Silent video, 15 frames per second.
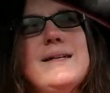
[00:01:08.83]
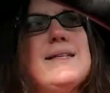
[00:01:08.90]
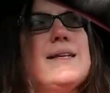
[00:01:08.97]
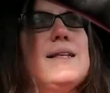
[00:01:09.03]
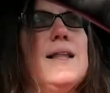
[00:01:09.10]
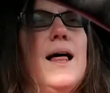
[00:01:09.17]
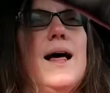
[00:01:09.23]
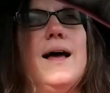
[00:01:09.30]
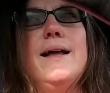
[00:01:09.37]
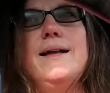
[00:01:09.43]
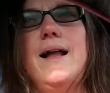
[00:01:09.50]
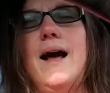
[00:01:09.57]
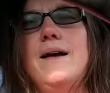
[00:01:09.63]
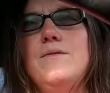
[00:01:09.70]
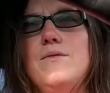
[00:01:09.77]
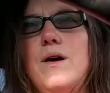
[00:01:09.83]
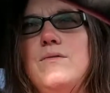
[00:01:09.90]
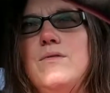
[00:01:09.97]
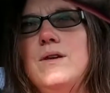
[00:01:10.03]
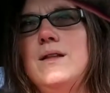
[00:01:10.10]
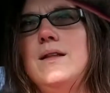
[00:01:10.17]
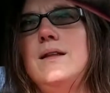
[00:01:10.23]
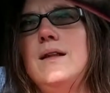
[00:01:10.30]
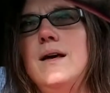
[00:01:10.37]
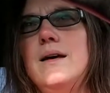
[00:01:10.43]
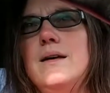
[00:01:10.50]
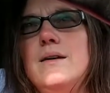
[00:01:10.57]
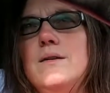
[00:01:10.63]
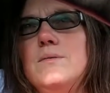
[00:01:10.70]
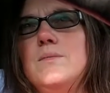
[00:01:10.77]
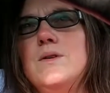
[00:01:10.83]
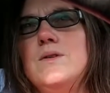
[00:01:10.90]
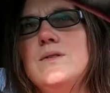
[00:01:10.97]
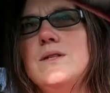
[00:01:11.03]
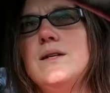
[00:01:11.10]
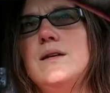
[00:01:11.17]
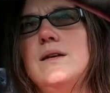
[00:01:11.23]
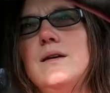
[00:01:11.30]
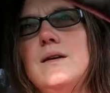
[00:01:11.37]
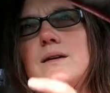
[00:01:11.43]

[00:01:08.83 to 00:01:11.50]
Cline, I, I really like her music.